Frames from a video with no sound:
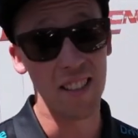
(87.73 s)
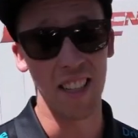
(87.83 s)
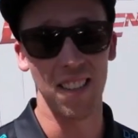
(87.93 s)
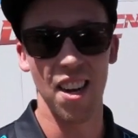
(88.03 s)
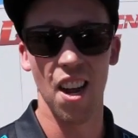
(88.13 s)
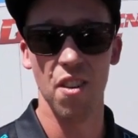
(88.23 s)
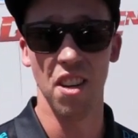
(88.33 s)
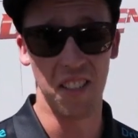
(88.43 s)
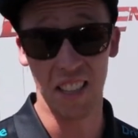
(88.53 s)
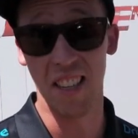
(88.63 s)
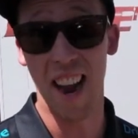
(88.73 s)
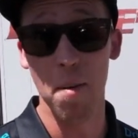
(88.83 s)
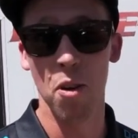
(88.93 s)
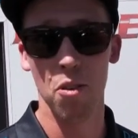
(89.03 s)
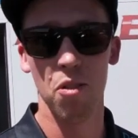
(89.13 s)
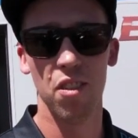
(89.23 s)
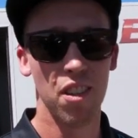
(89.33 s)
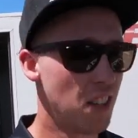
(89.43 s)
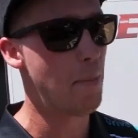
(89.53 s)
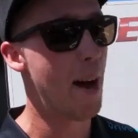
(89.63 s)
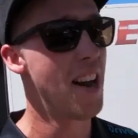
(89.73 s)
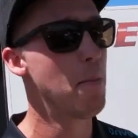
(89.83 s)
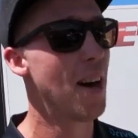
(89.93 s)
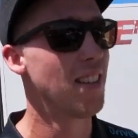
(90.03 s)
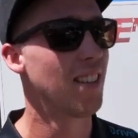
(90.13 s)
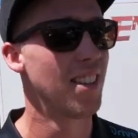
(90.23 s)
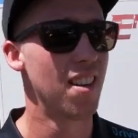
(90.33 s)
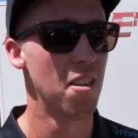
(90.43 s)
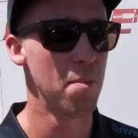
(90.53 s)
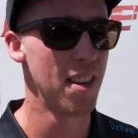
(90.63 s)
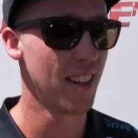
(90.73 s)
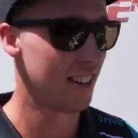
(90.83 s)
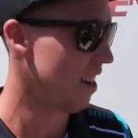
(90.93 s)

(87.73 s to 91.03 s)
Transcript: 1600, a 68 model. The painter basically told me